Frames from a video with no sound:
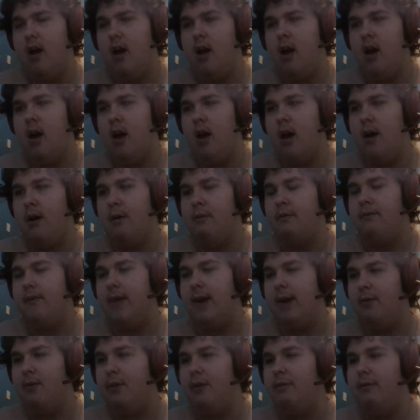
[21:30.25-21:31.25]
Uh,
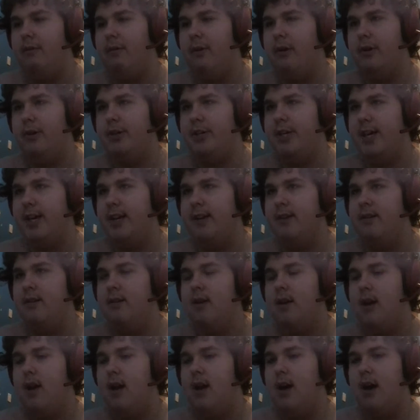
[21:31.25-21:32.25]
thank you all for watching.
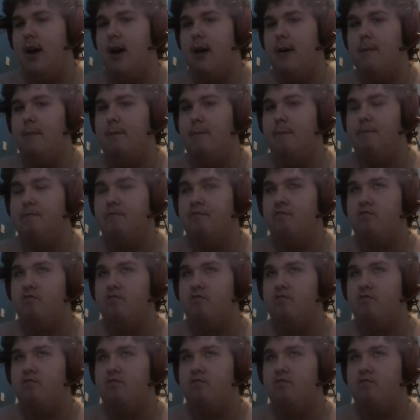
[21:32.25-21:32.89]
Um,